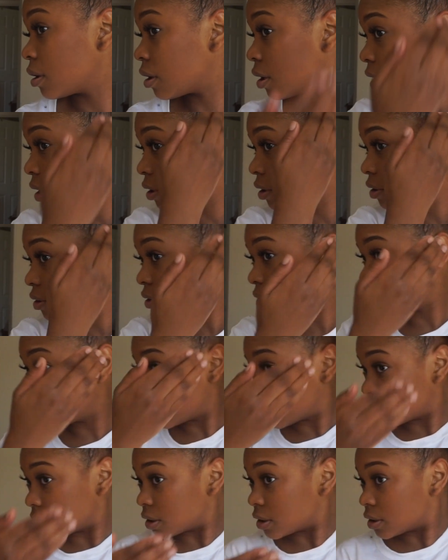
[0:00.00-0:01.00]
I usually
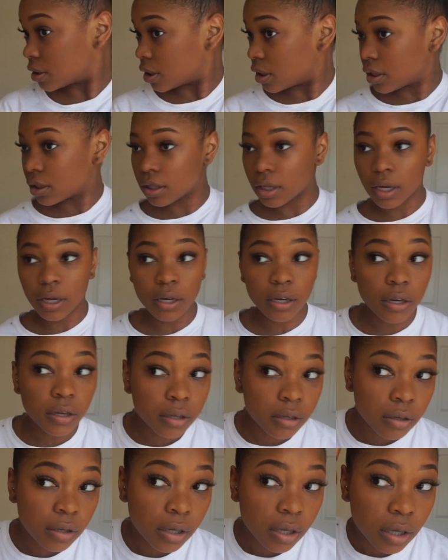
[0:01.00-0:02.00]
can see like,
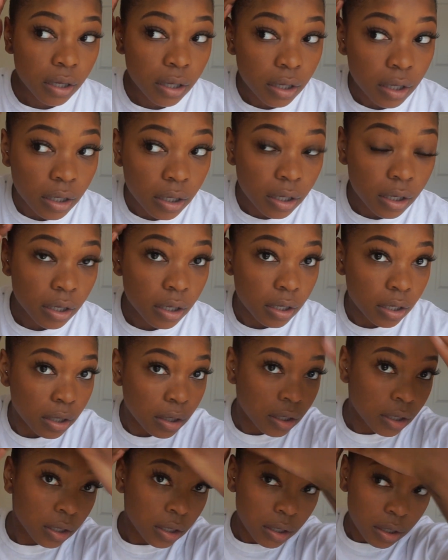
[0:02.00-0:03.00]
okay,
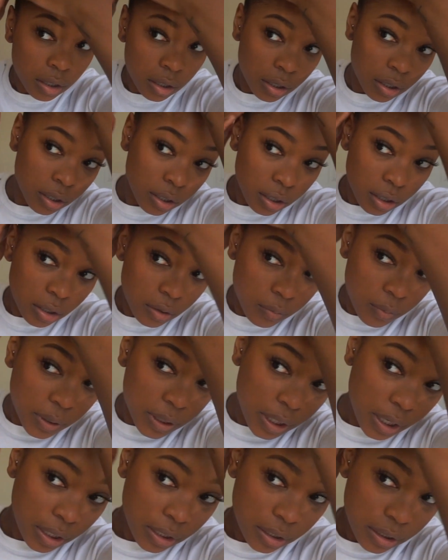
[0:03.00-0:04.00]
we're
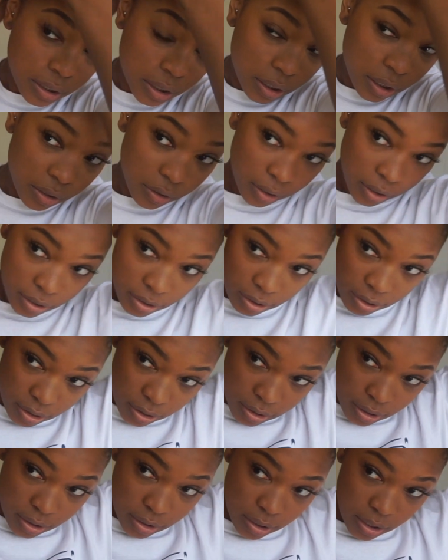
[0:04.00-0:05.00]
not looking
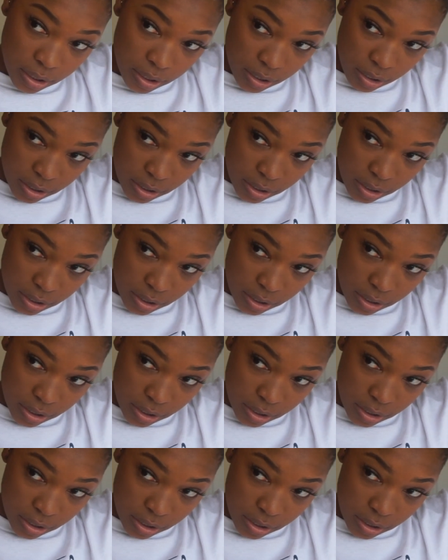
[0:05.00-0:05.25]
crazy.